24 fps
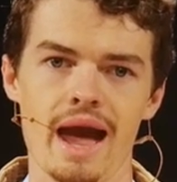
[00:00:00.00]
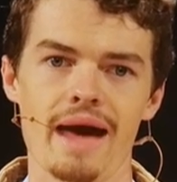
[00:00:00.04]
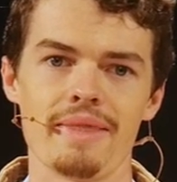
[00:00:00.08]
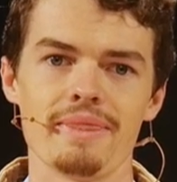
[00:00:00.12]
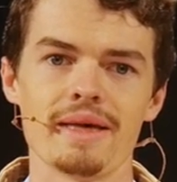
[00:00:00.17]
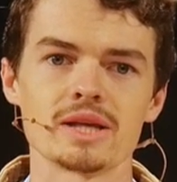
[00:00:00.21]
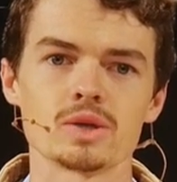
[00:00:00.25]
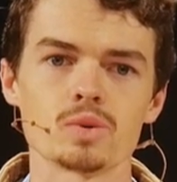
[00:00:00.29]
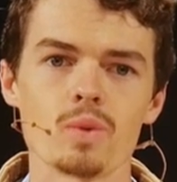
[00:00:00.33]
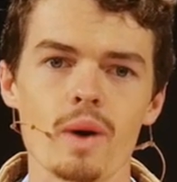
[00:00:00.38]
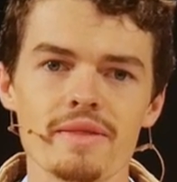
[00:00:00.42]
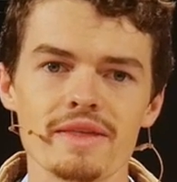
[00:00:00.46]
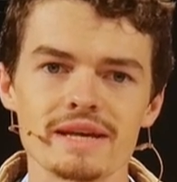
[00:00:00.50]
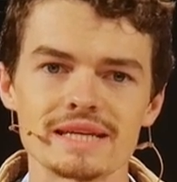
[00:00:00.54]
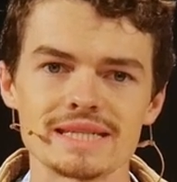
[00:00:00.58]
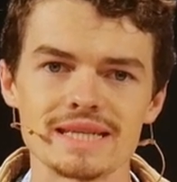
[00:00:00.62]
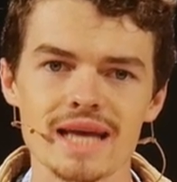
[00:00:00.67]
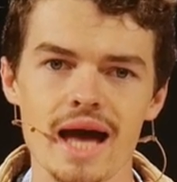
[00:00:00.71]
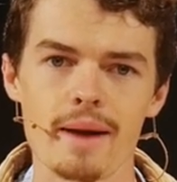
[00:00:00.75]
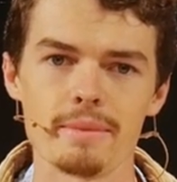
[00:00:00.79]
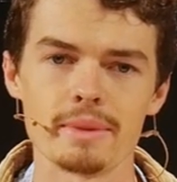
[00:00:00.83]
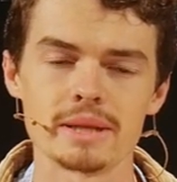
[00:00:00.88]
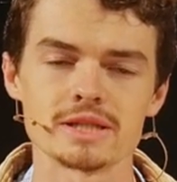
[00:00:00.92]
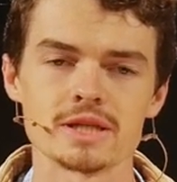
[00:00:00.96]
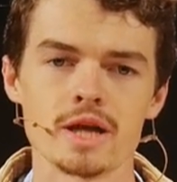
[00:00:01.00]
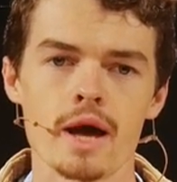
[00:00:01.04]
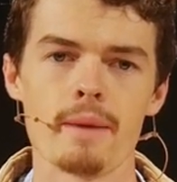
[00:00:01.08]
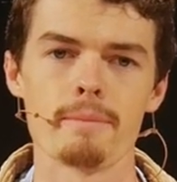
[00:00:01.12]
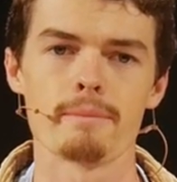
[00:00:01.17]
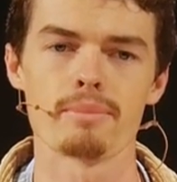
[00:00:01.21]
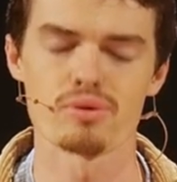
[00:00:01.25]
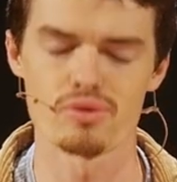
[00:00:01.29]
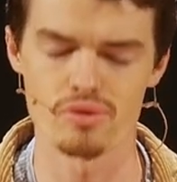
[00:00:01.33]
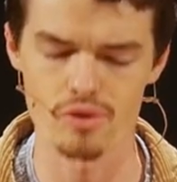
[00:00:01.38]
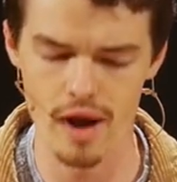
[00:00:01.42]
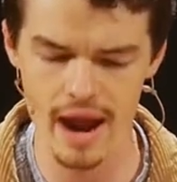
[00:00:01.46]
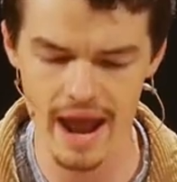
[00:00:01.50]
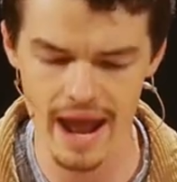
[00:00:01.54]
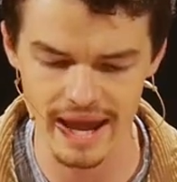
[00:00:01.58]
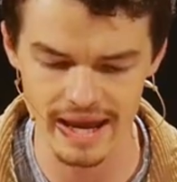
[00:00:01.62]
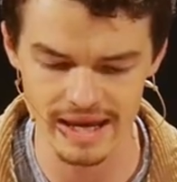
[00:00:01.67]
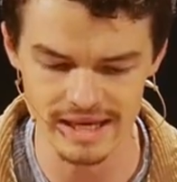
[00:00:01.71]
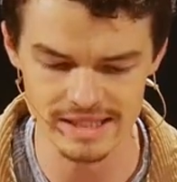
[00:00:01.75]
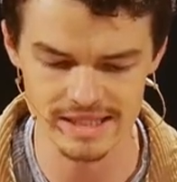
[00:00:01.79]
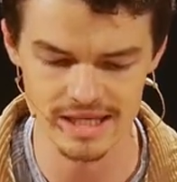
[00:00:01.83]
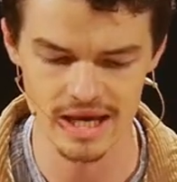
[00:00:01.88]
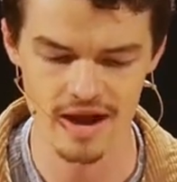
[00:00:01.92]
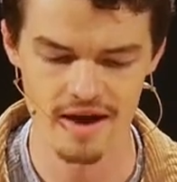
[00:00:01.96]
And that's why the psalmist
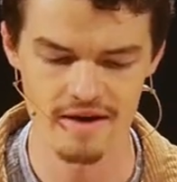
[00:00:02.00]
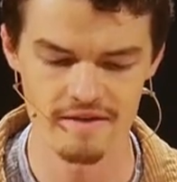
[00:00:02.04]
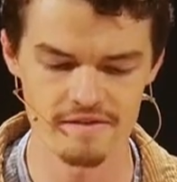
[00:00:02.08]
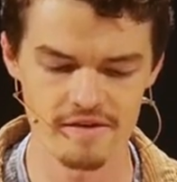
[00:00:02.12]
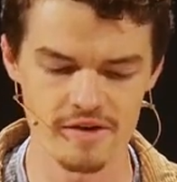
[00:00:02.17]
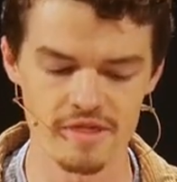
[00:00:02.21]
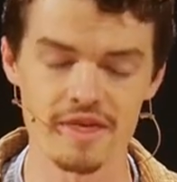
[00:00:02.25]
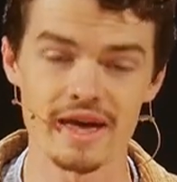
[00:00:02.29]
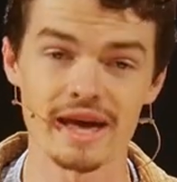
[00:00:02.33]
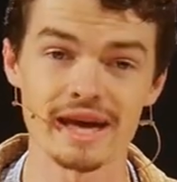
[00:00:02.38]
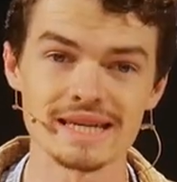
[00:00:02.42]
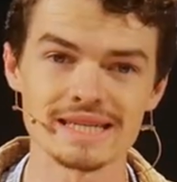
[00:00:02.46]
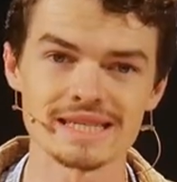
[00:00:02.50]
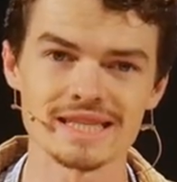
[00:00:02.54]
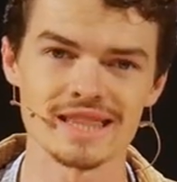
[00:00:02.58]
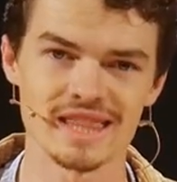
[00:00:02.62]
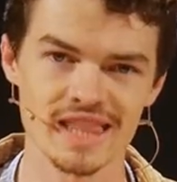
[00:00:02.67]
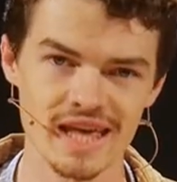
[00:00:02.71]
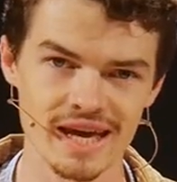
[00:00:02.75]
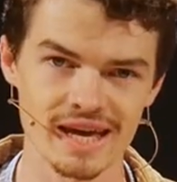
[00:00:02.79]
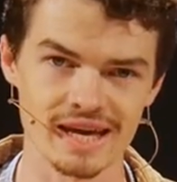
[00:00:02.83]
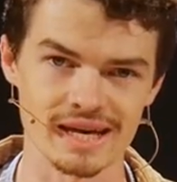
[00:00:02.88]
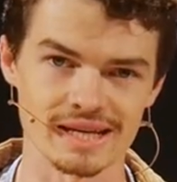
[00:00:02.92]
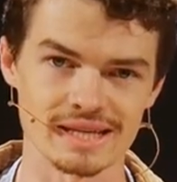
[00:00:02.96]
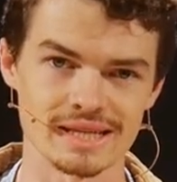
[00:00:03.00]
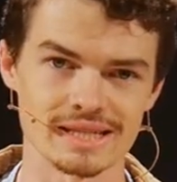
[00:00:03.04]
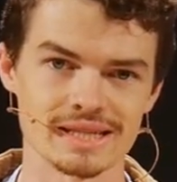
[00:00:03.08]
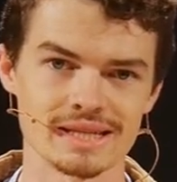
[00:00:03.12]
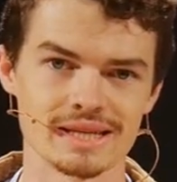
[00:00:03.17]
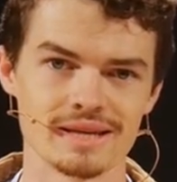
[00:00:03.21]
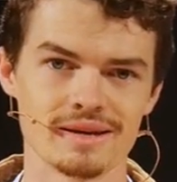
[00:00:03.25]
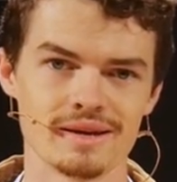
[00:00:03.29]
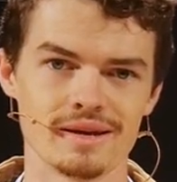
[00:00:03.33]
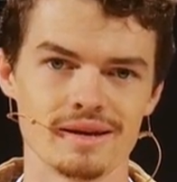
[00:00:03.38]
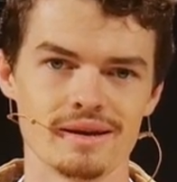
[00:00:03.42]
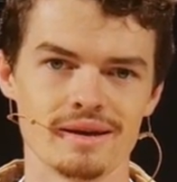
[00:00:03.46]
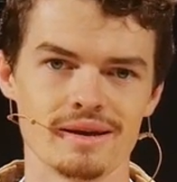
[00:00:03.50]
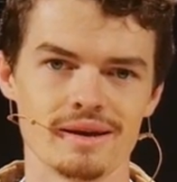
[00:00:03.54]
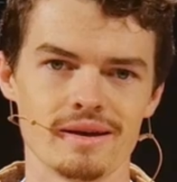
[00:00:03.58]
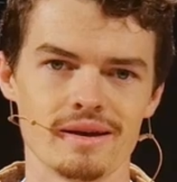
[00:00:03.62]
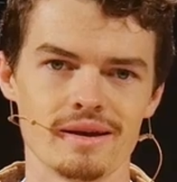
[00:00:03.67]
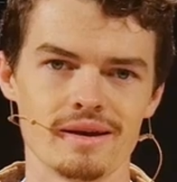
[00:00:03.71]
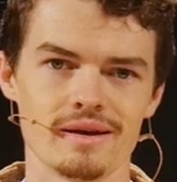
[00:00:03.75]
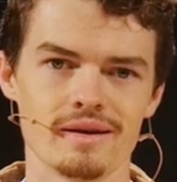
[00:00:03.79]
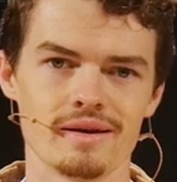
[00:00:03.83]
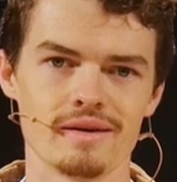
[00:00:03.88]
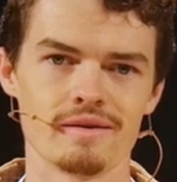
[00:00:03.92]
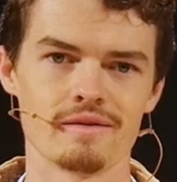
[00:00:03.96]
prays for these things
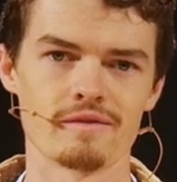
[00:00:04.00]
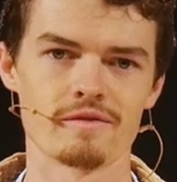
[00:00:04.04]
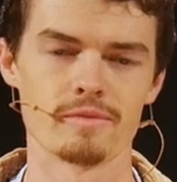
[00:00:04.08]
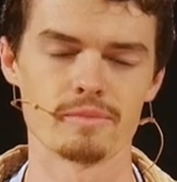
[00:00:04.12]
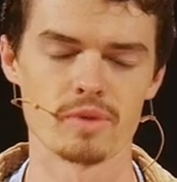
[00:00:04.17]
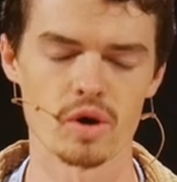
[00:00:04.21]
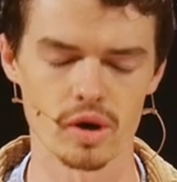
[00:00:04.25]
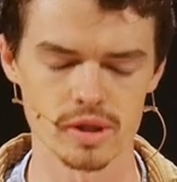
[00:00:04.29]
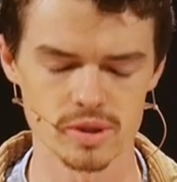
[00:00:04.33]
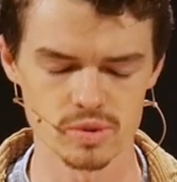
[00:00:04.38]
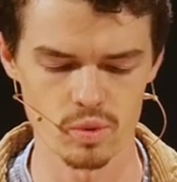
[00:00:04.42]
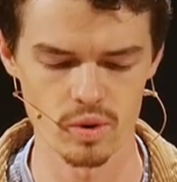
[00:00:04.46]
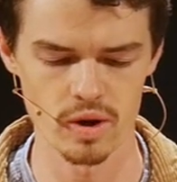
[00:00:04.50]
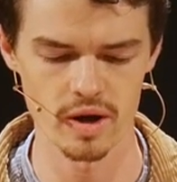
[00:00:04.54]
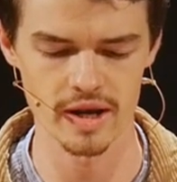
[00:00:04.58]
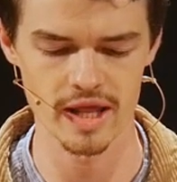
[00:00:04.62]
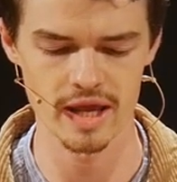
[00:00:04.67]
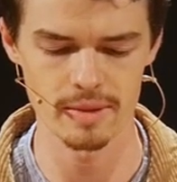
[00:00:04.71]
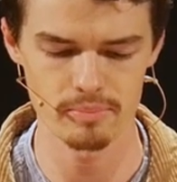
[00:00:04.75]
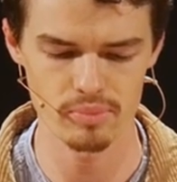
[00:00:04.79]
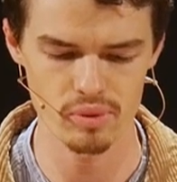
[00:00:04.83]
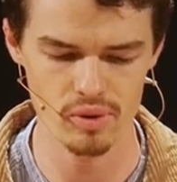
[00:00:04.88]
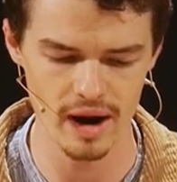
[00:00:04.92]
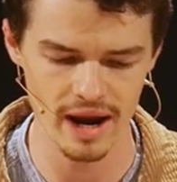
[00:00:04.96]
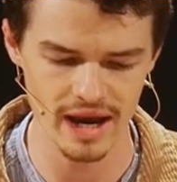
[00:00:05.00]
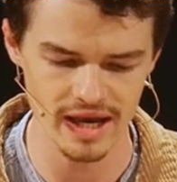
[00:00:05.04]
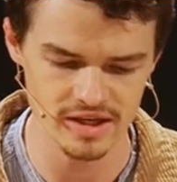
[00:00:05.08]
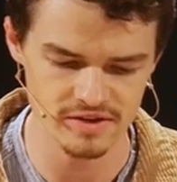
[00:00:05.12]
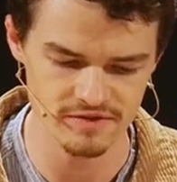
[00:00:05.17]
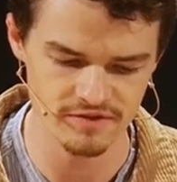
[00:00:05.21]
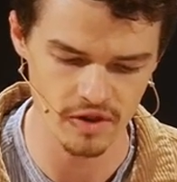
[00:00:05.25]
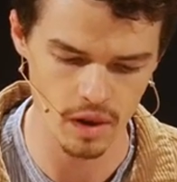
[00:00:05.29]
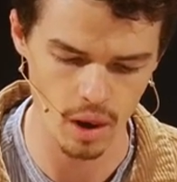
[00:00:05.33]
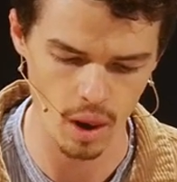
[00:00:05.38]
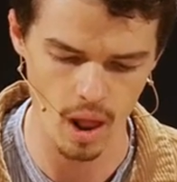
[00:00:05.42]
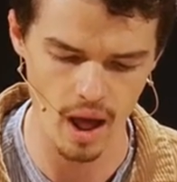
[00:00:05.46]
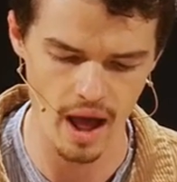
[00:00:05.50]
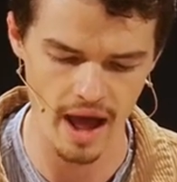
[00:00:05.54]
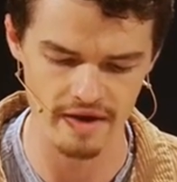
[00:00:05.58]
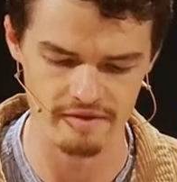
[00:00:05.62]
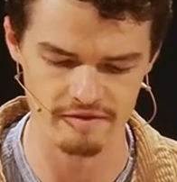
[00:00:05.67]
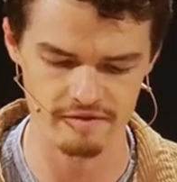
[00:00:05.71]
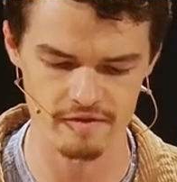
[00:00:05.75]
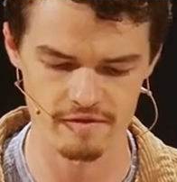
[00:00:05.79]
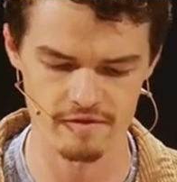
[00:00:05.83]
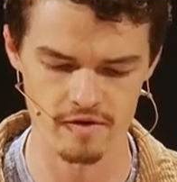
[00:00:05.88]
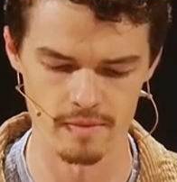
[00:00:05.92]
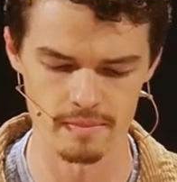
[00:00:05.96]
from God's word. He prays for
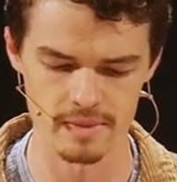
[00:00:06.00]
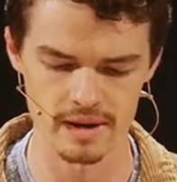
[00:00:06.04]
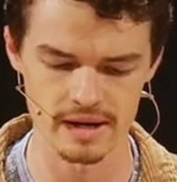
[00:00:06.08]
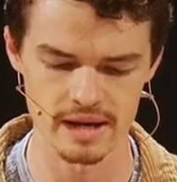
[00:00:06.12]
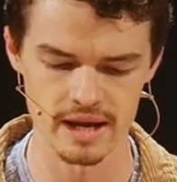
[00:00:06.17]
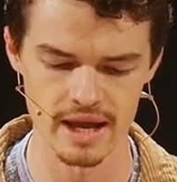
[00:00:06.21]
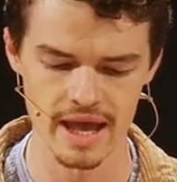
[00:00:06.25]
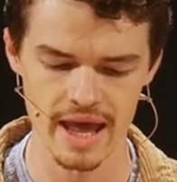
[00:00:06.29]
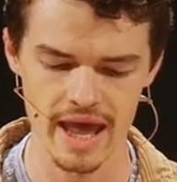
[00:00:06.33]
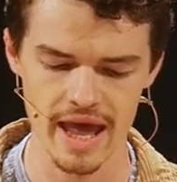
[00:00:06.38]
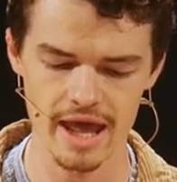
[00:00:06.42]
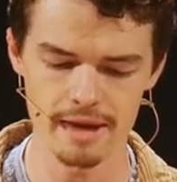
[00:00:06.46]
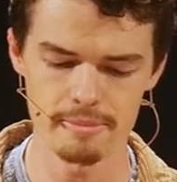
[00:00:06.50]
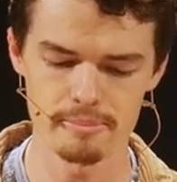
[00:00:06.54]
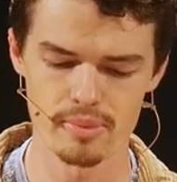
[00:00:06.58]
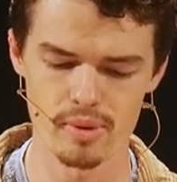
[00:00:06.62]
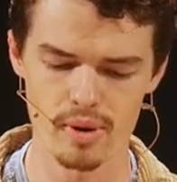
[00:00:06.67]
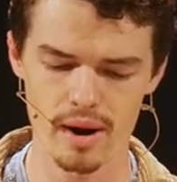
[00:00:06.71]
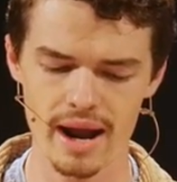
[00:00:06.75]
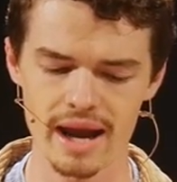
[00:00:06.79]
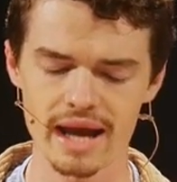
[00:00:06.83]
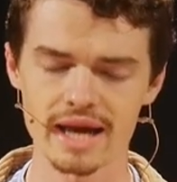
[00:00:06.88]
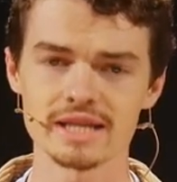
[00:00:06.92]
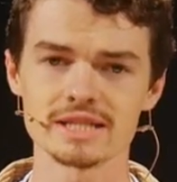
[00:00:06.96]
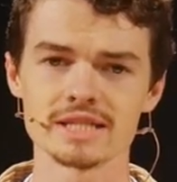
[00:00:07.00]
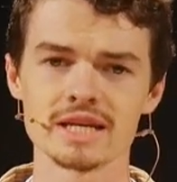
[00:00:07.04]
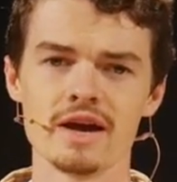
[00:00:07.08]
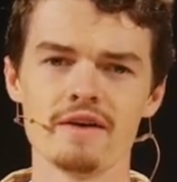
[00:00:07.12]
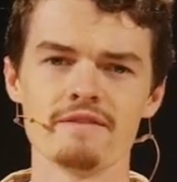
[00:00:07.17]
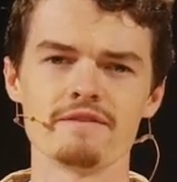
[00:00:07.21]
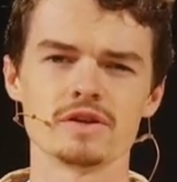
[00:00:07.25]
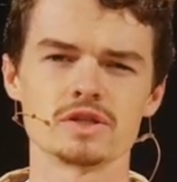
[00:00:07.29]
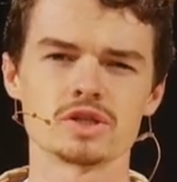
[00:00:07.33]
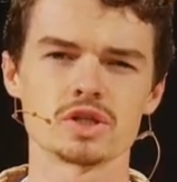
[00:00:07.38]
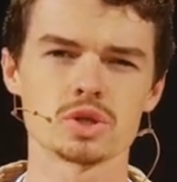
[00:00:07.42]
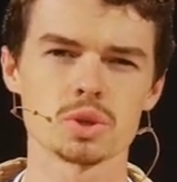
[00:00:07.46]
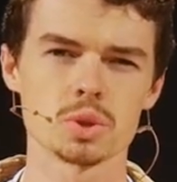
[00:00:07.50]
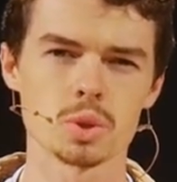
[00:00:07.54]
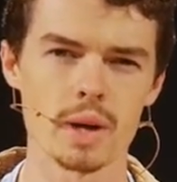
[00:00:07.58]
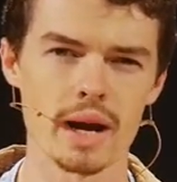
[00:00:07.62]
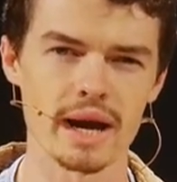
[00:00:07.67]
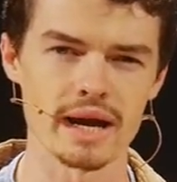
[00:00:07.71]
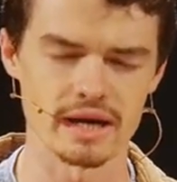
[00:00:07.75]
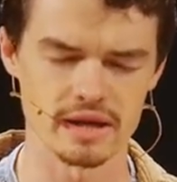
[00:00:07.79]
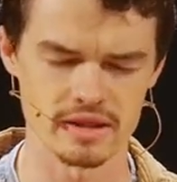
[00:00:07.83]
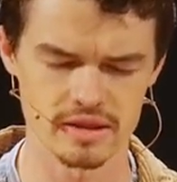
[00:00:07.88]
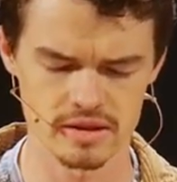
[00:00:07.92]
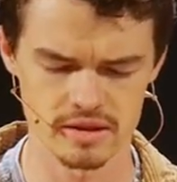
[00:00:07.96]
life from it. He prays for
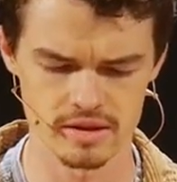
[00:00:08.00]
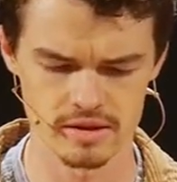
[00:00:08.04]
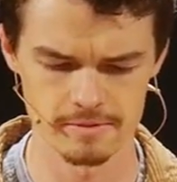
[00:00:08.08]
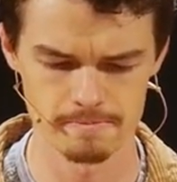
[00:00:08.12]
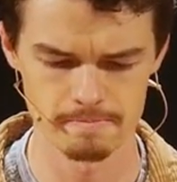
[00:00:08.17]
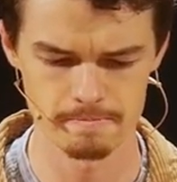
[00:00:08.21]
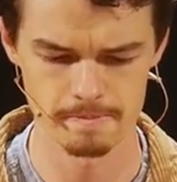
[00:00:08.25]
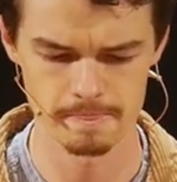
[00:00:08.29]
strength.